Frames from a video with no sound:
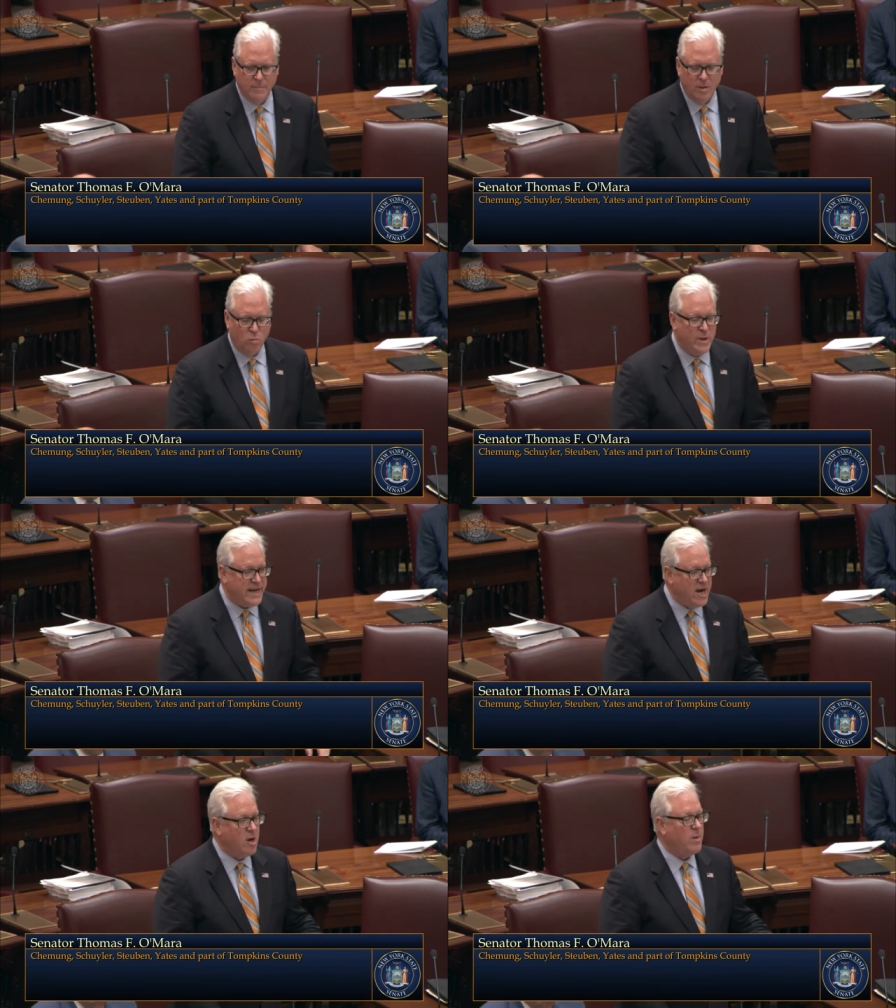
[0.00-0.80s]
We
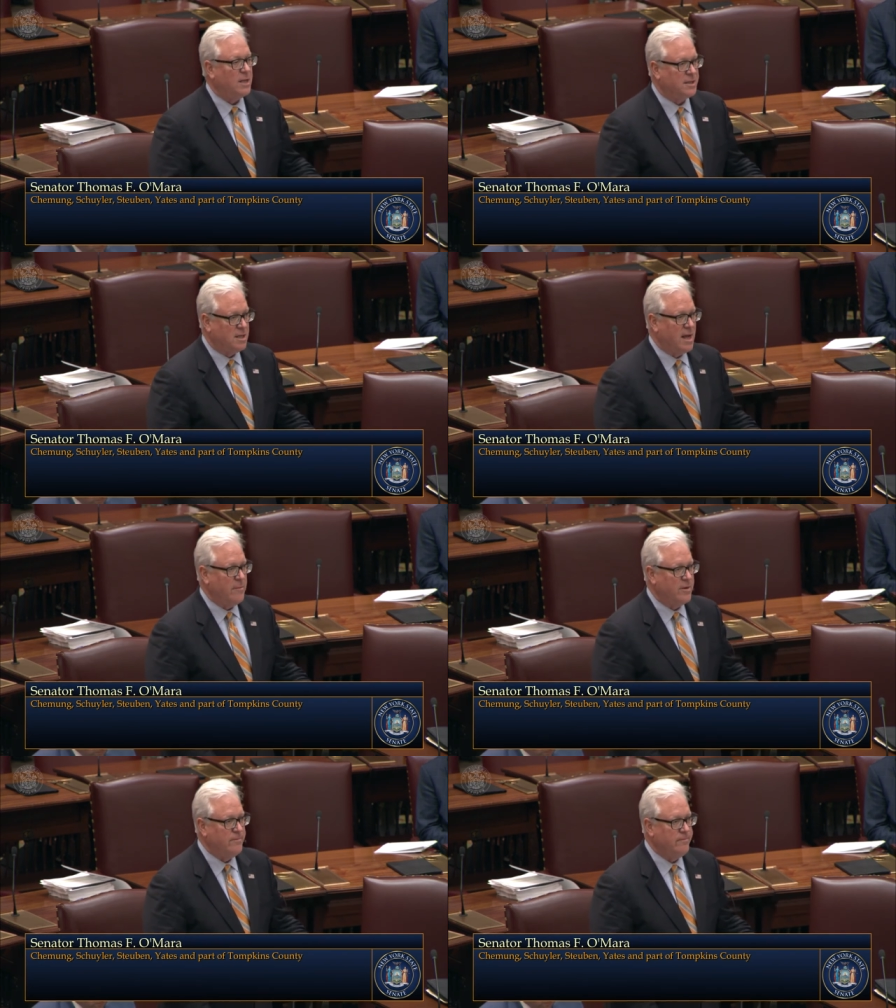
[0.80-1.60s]
care about the
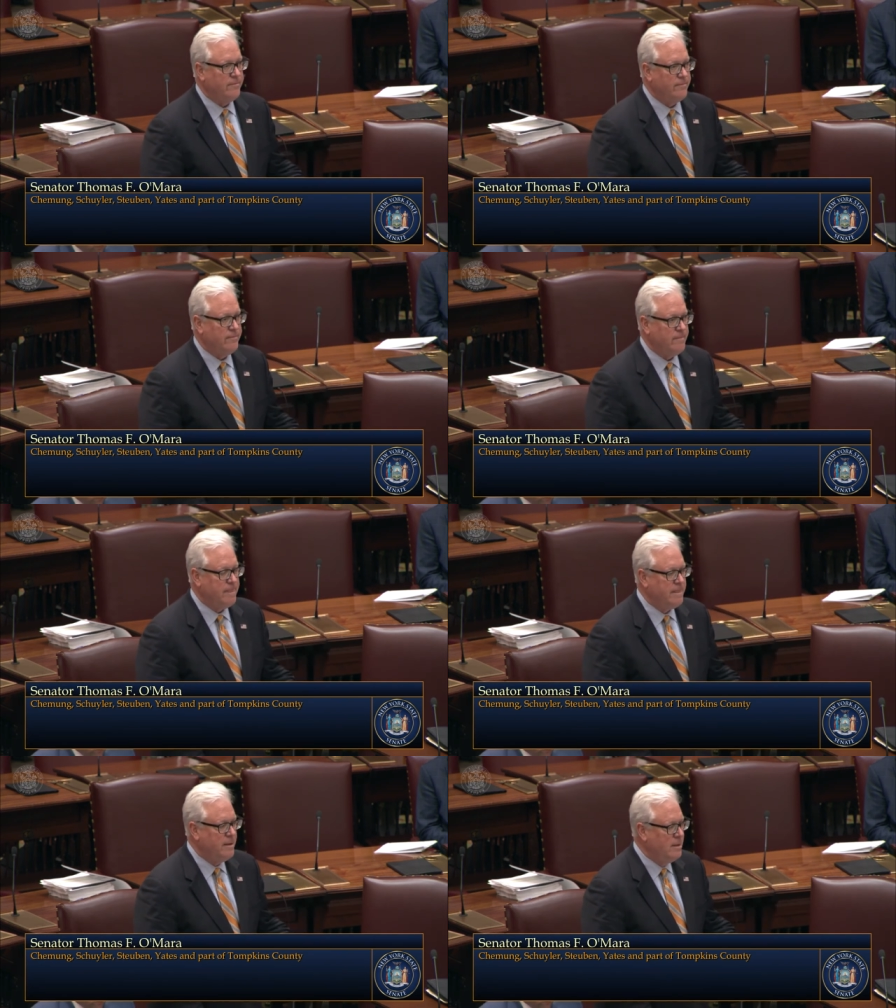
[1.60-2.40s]
climate,
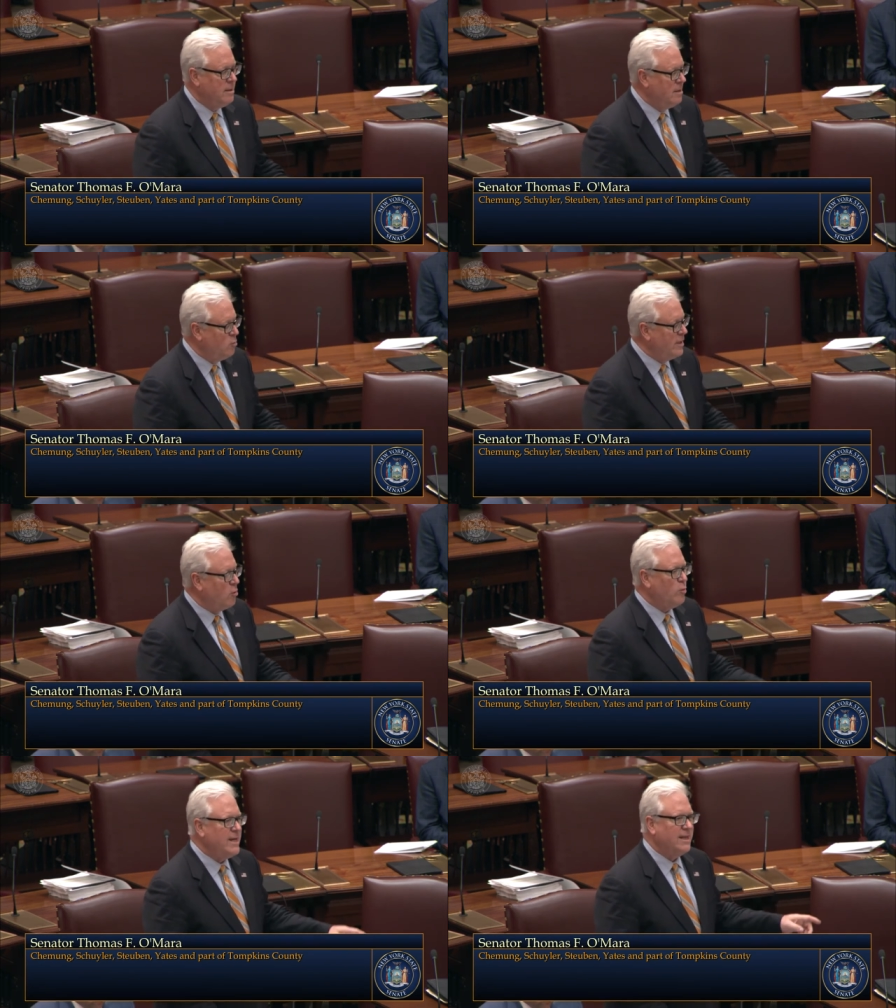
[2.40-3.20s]
and we are
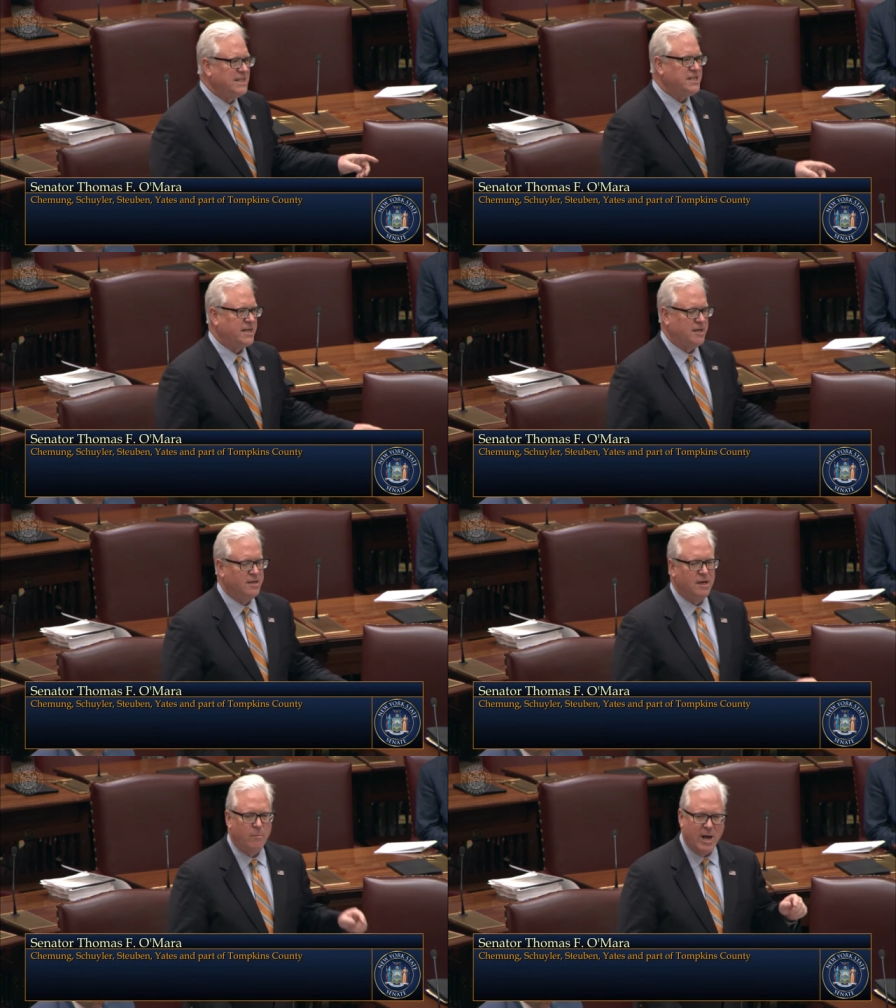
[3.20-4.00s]
realistic
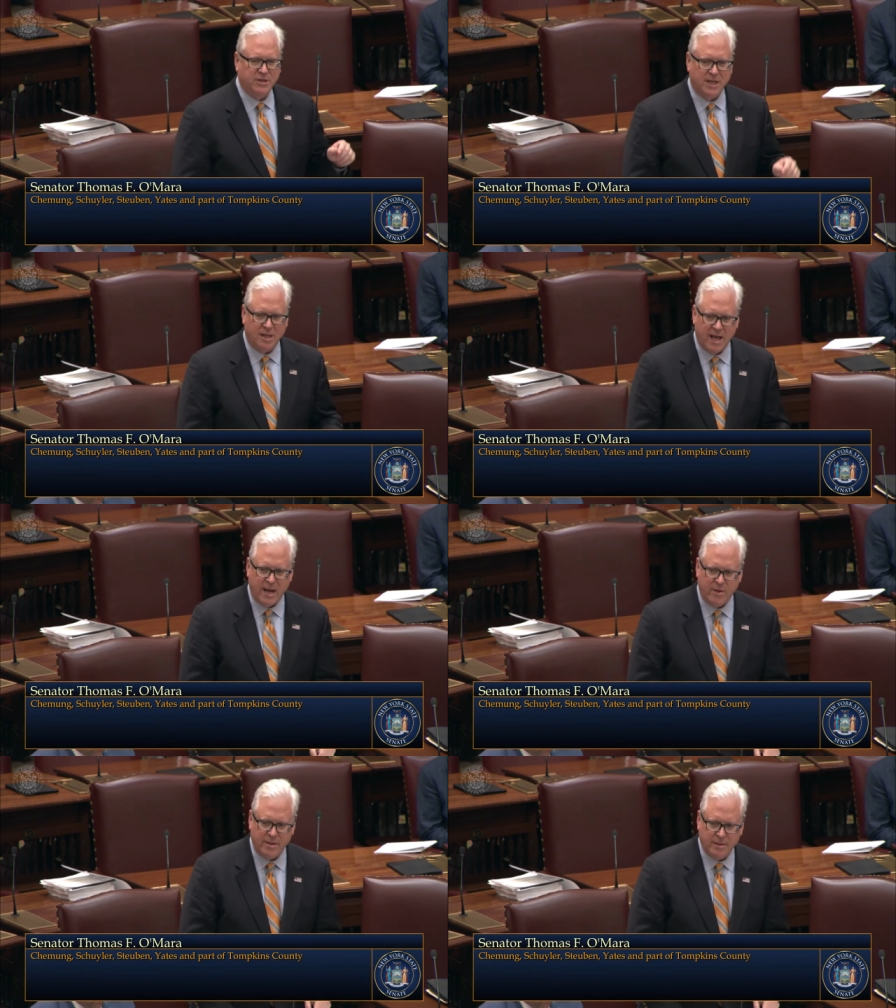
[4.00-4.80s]
about the
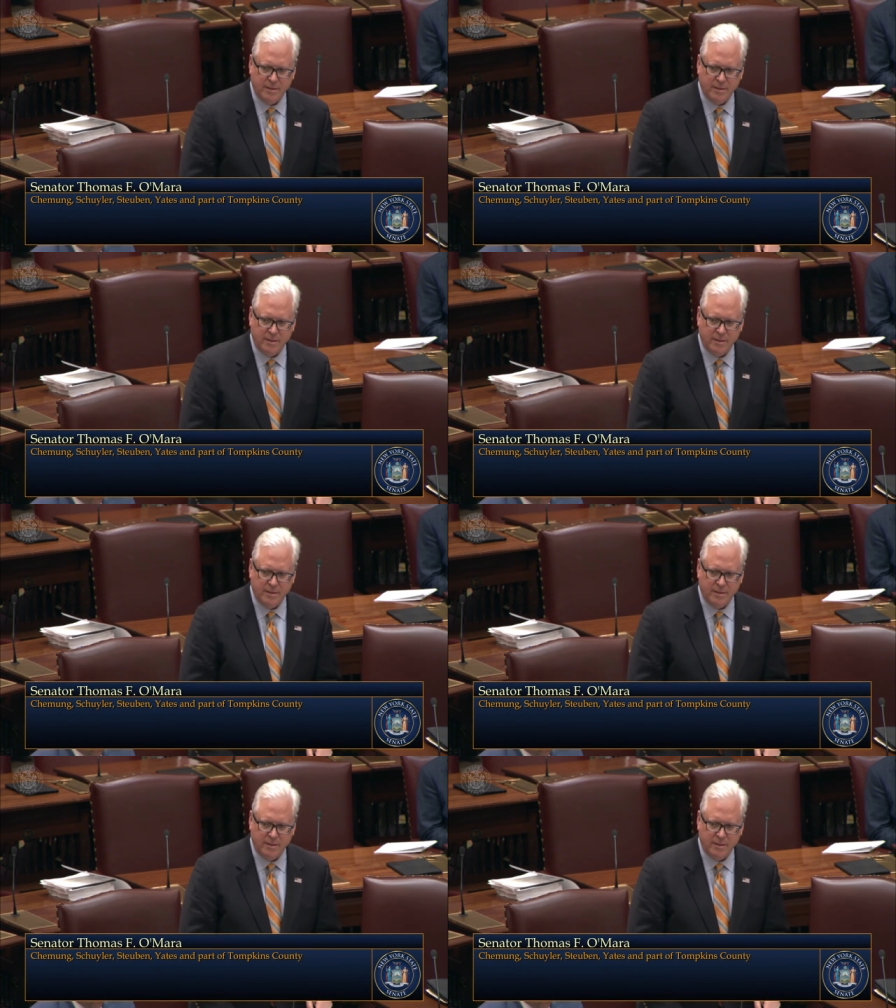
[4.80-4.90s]
climate